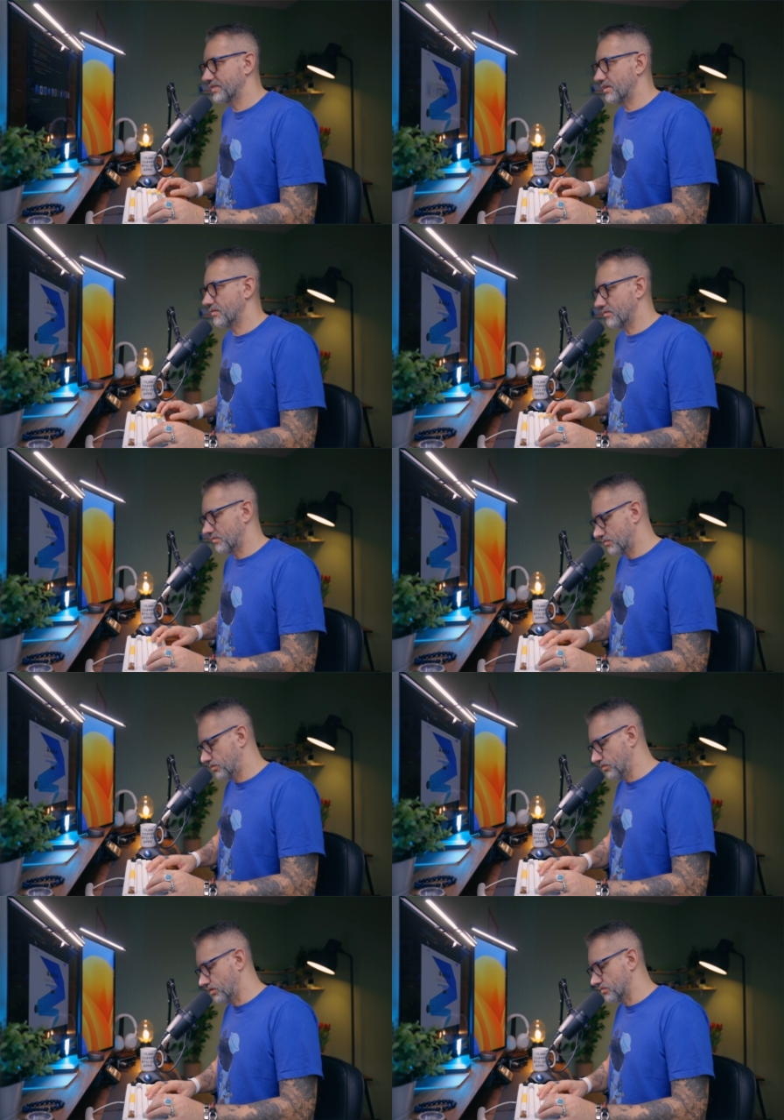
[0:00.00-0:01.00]
I don't know.
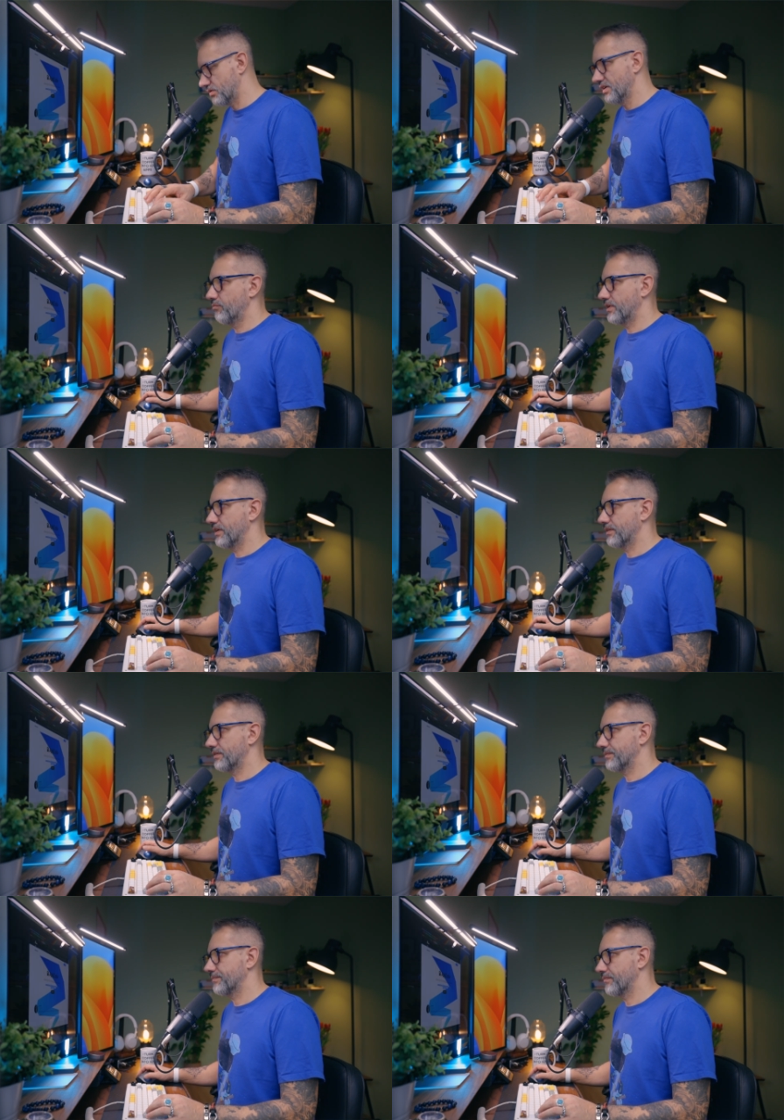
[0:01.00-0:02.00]
Who knows?
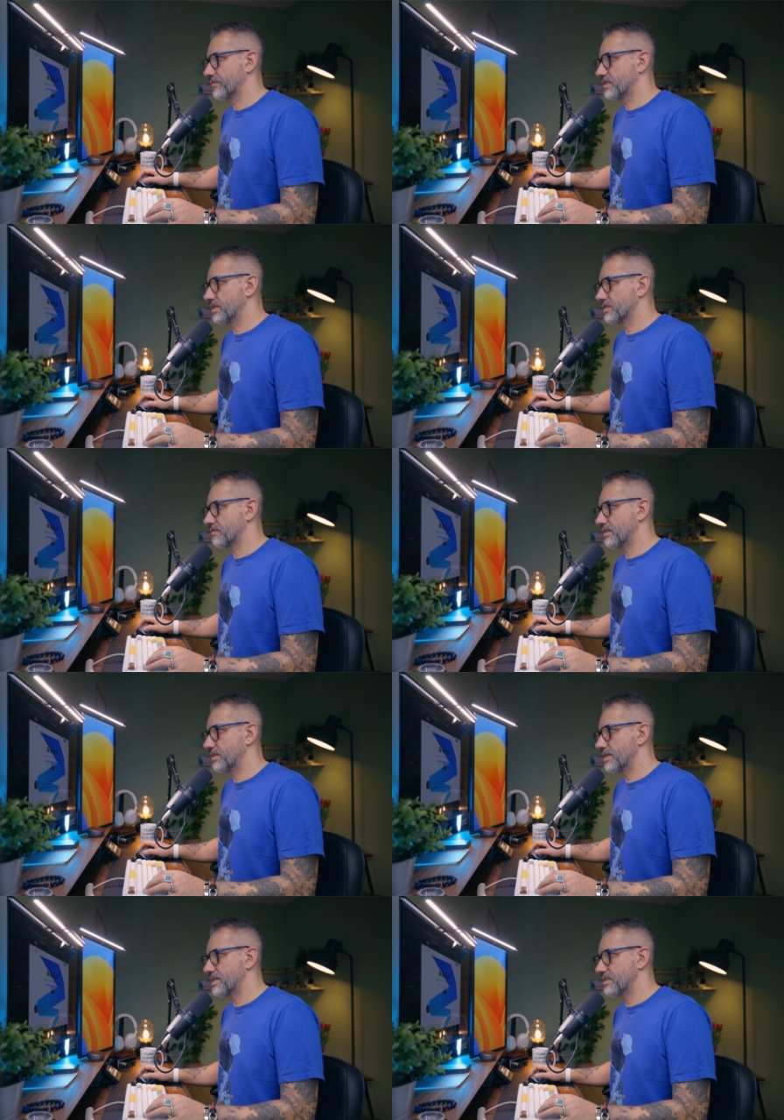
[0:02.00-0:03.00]
But there is
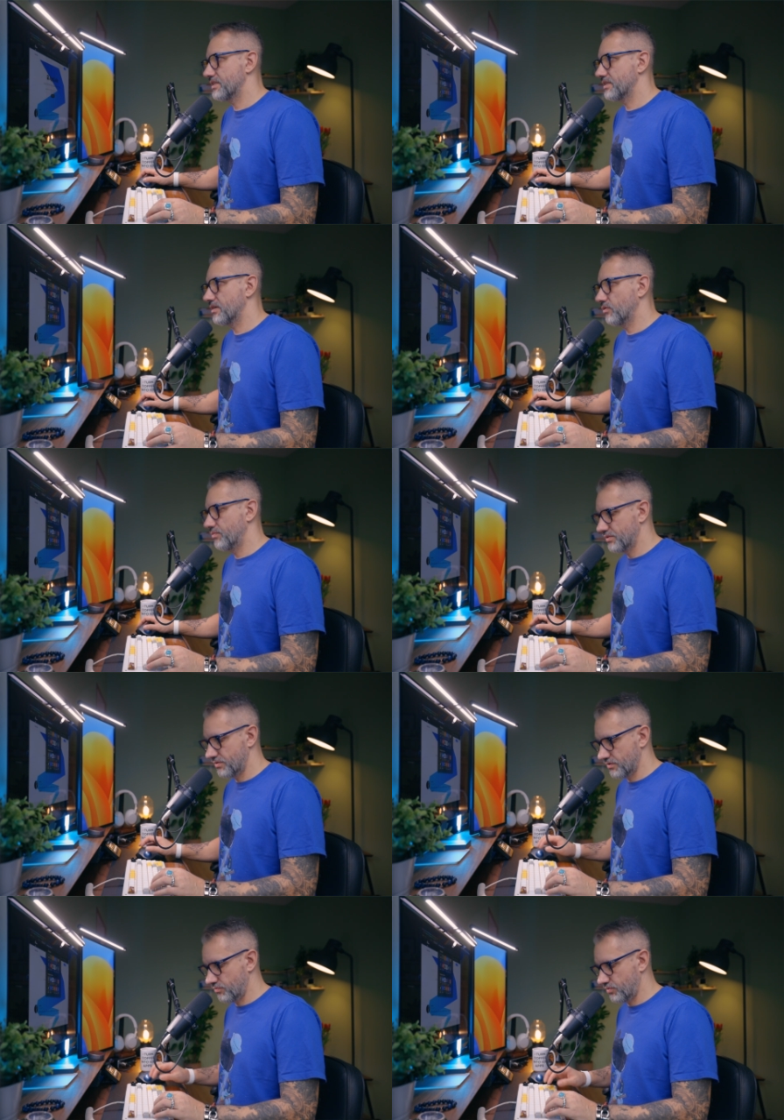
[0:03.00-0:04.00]
one nice open source